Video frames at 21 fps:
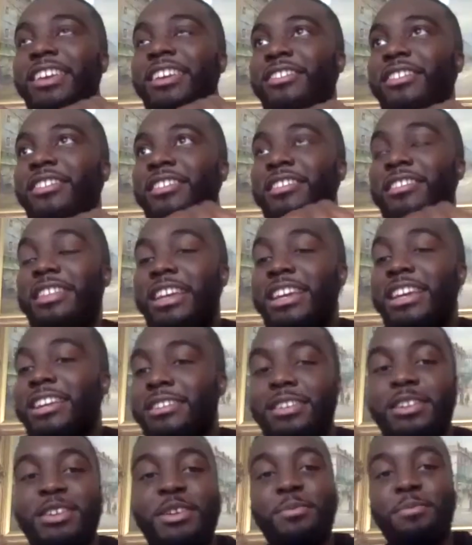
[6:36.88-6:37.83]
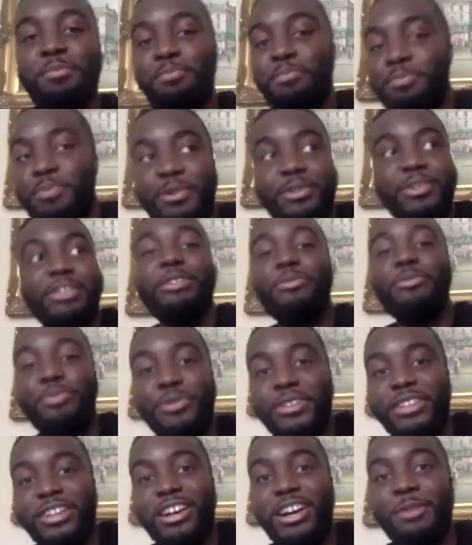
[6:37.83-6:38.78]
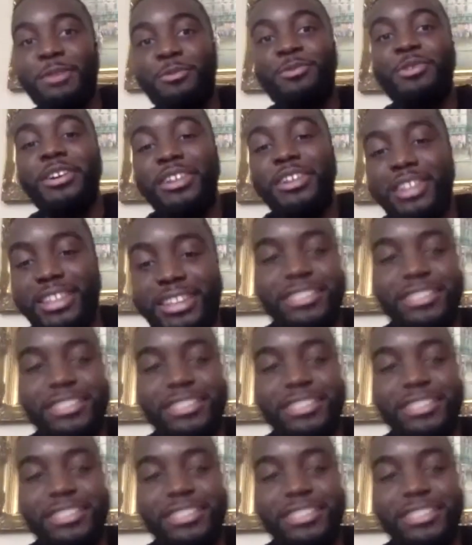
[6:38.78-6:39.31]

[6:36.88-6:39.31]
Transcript: just like pull it up quickly and